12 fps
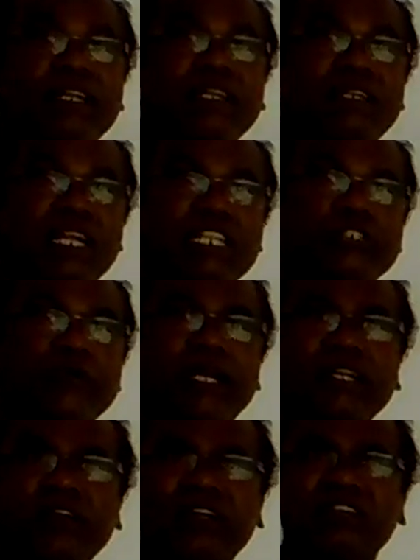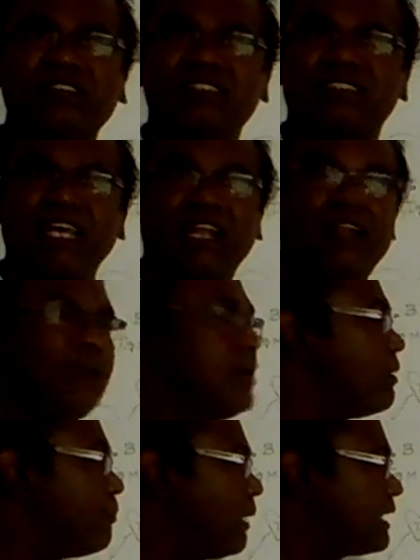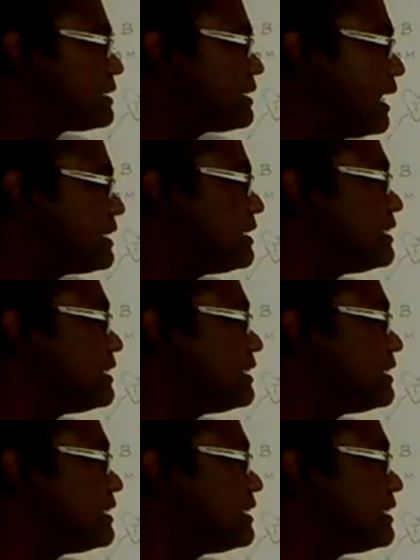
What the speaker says: it needs to enter into the cell, must touch the